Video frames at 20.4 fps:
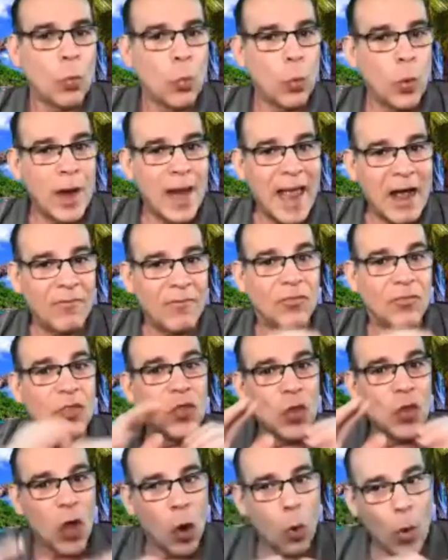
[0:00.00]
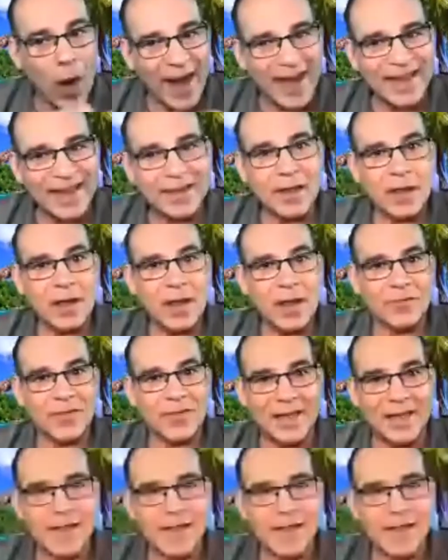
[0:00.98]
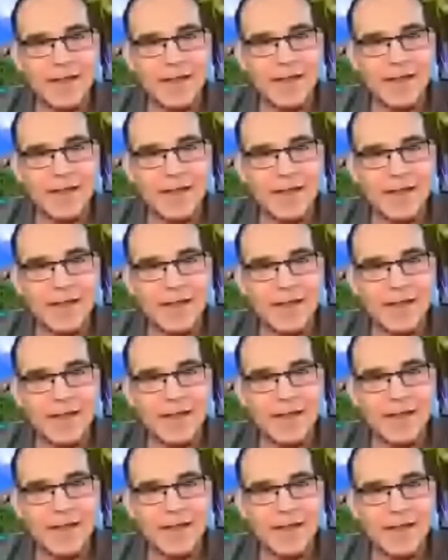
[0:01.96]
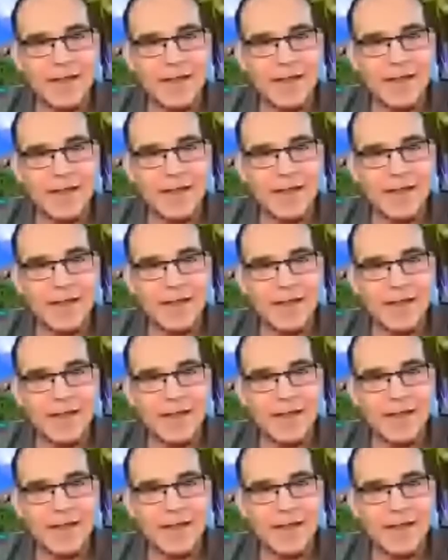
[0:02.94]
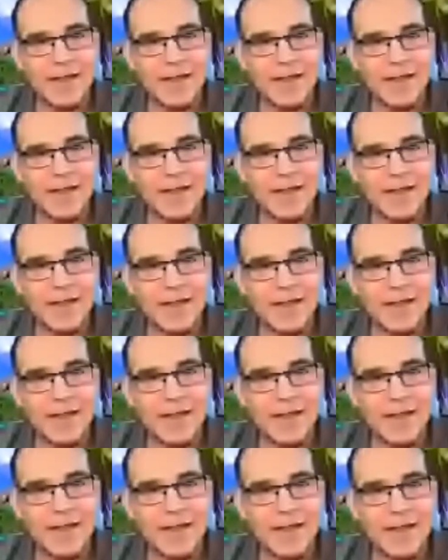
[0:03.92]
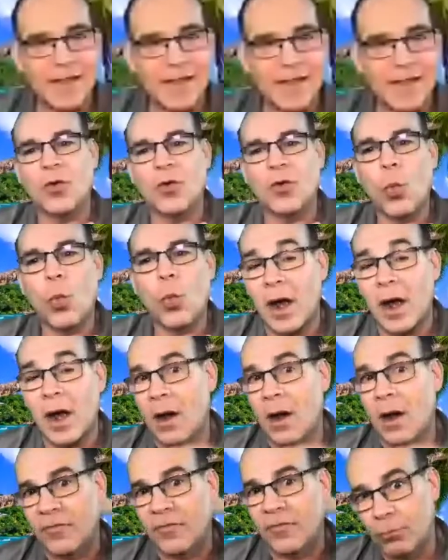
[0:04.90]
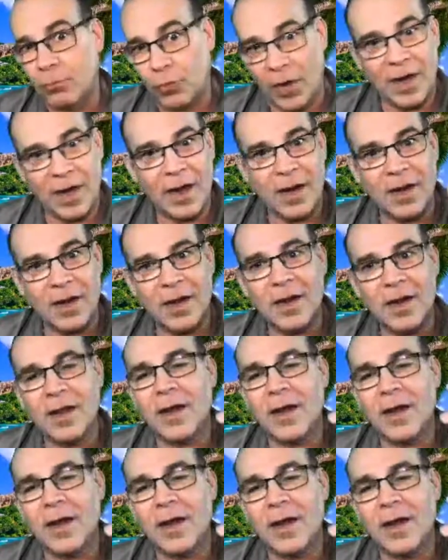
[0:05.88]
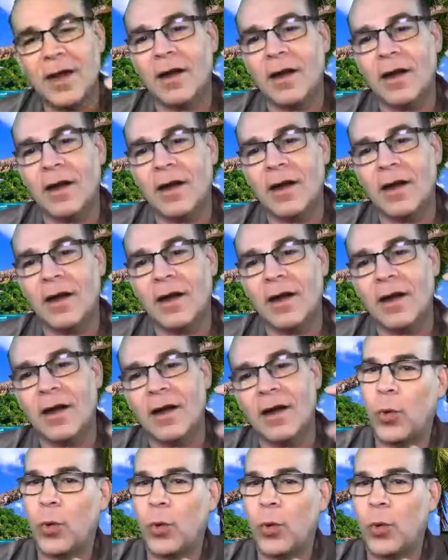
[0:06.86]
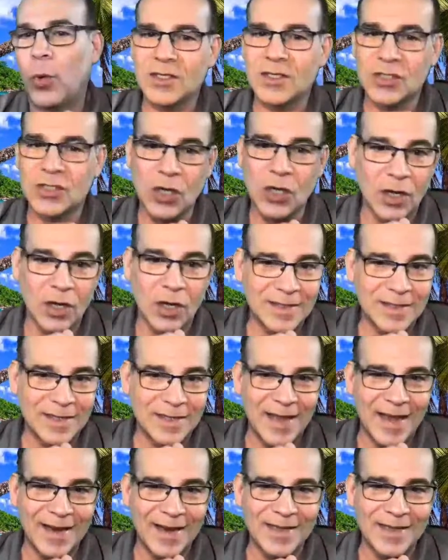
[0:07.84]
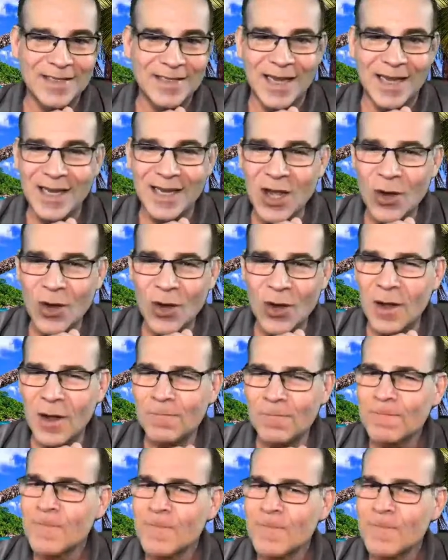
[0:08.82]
We have no idea if that data has been monkeyed with or tampered with. This is another way of bringing it in here. We can quickly look at the data and say, you know what?